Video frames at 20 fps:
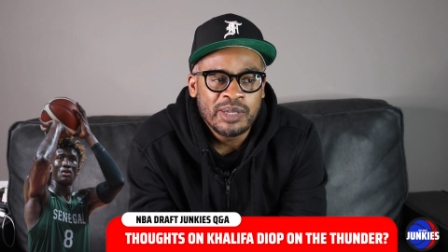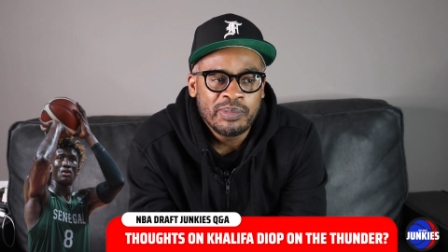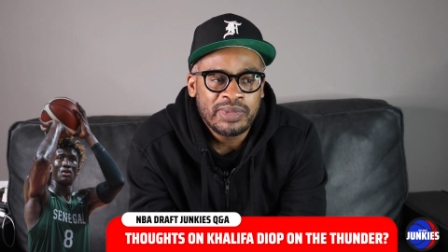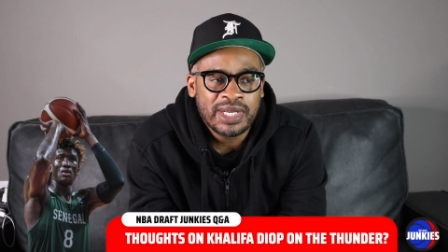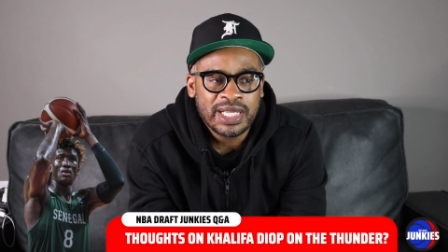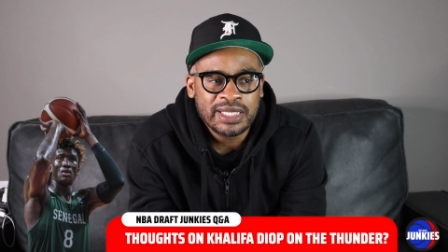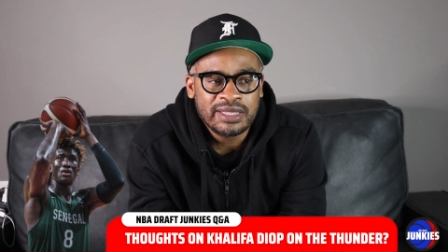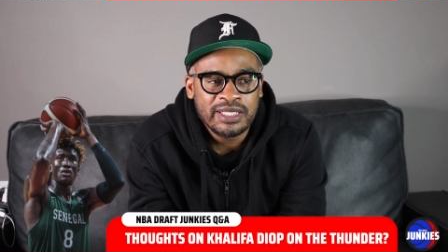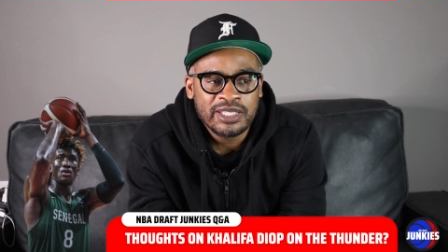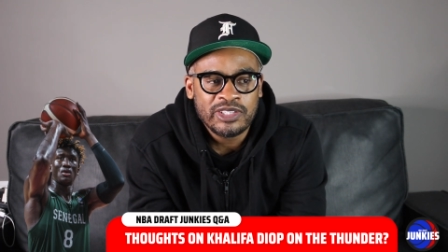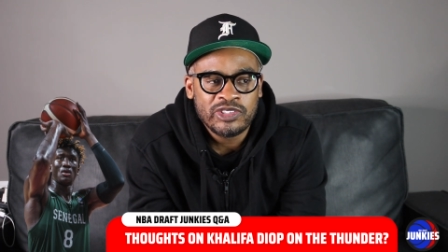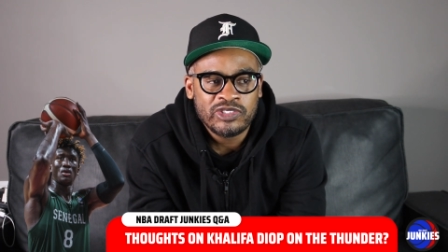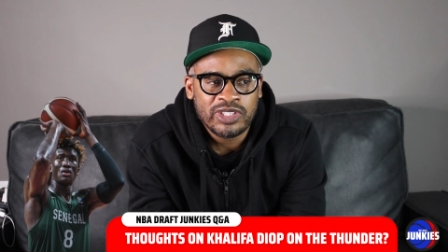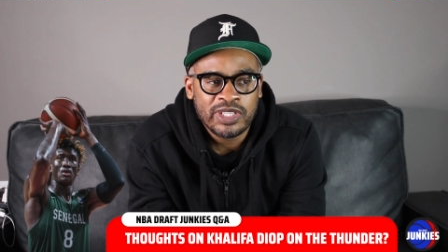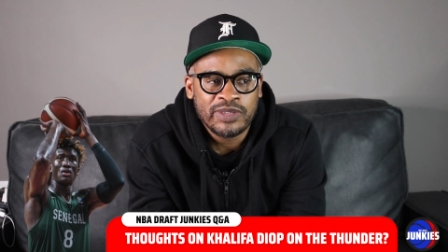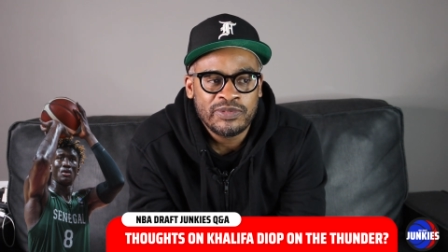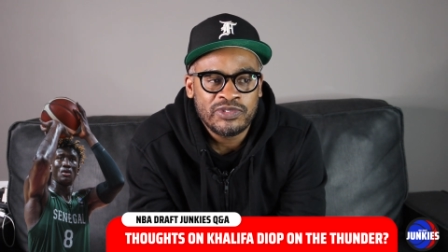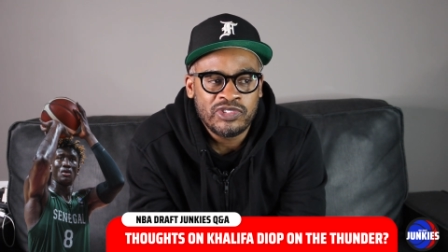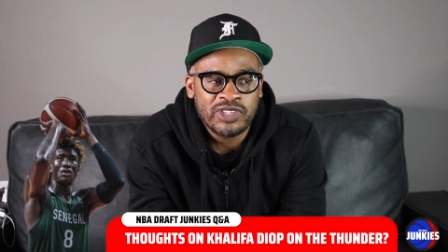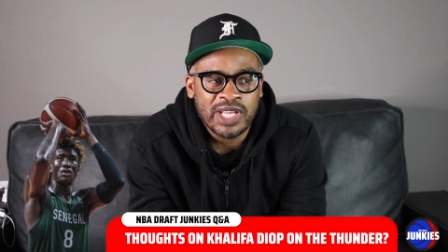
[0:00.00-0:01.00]
But I think
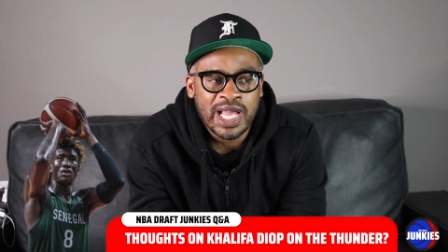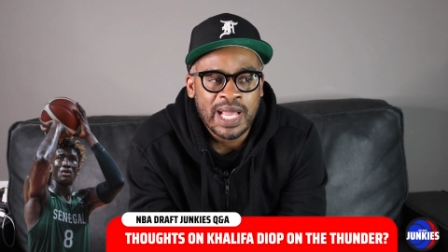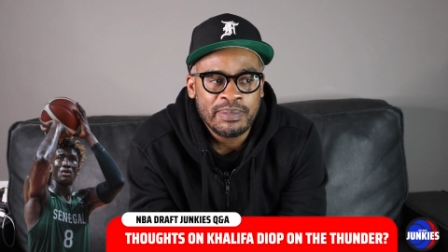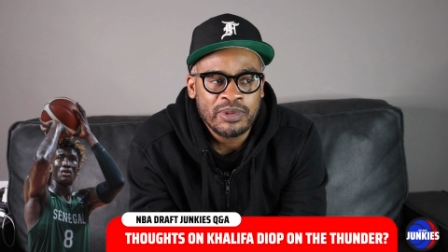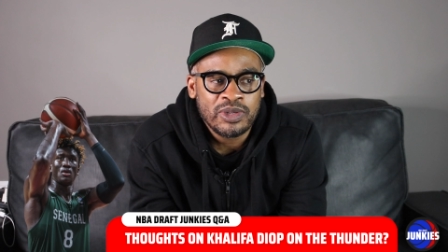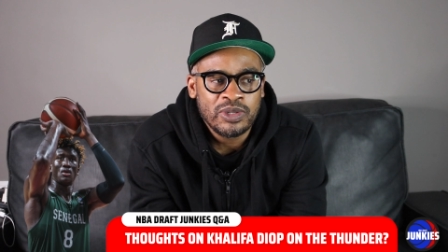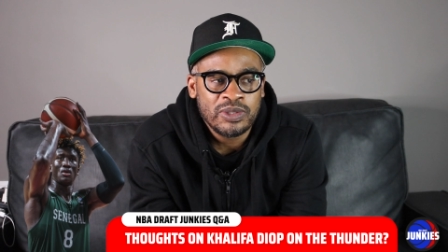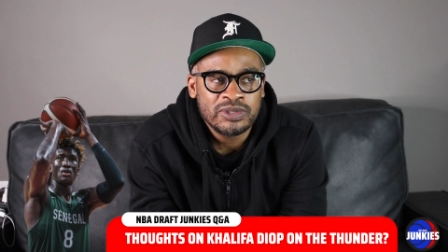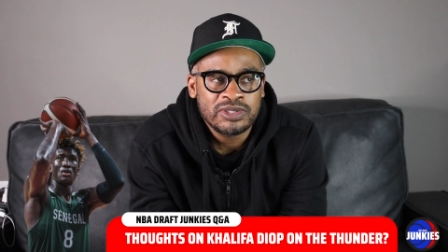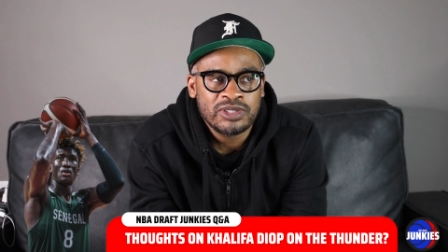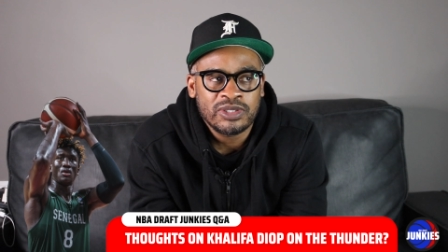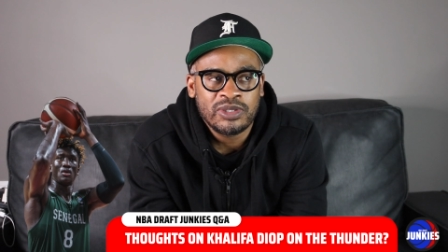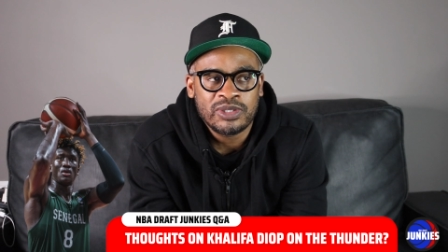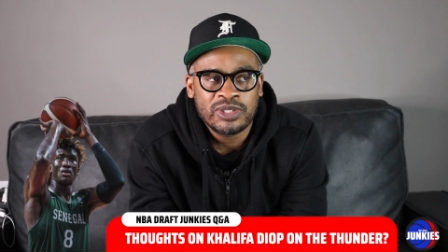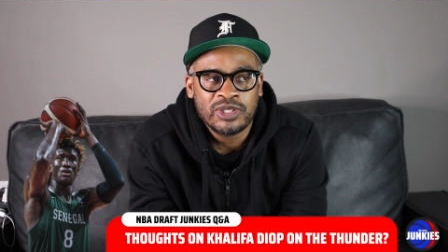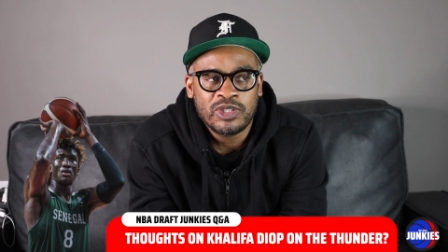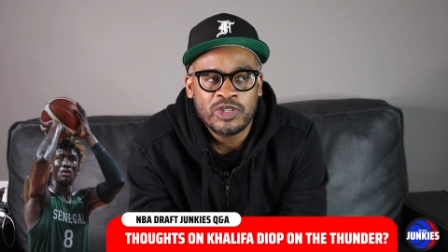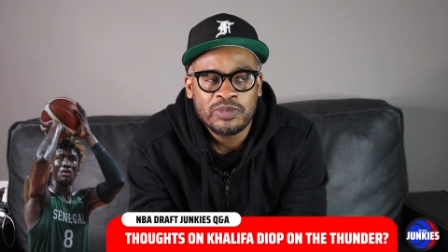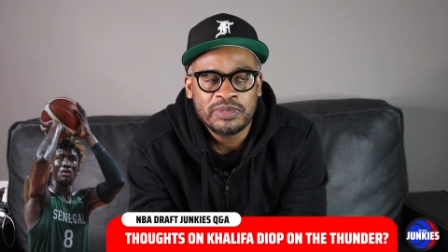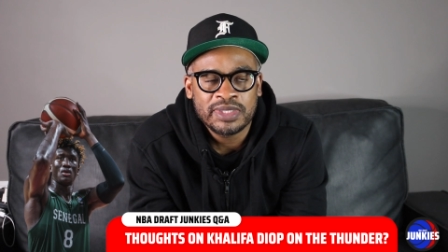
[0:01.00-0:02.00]
if Diop goes to
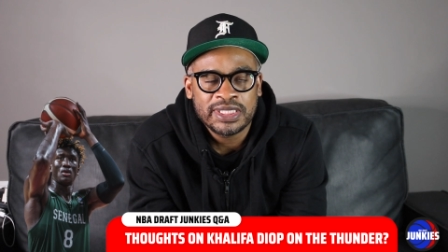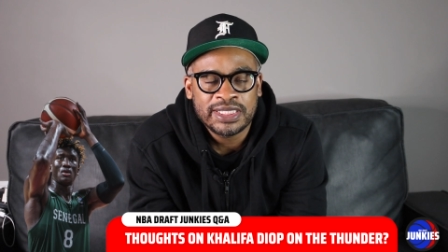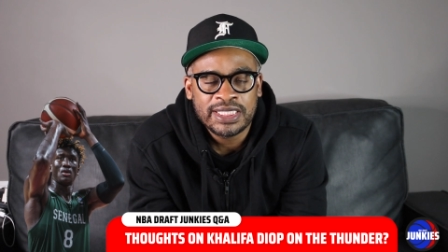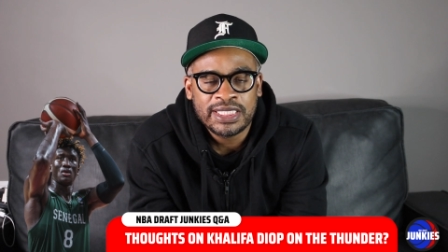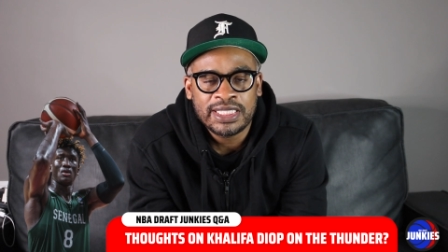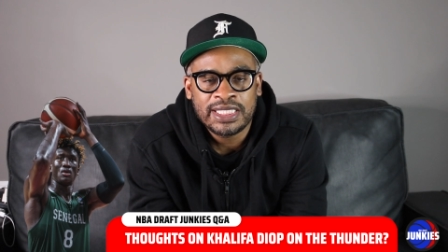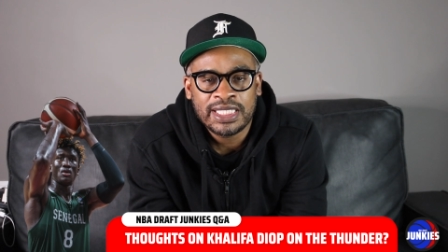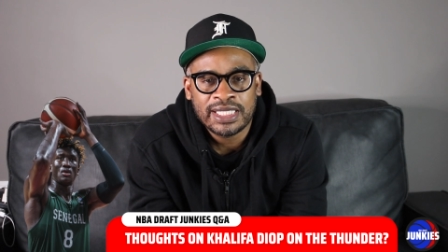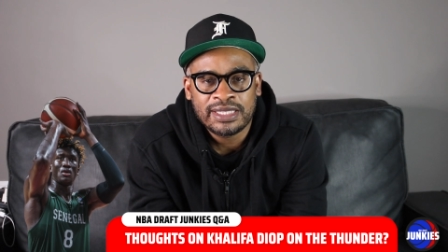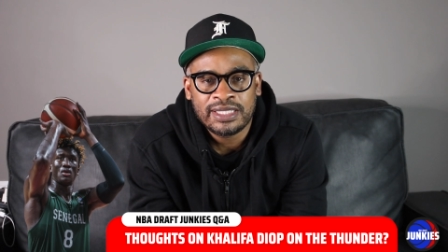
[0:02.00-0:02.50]
Oklahoma City,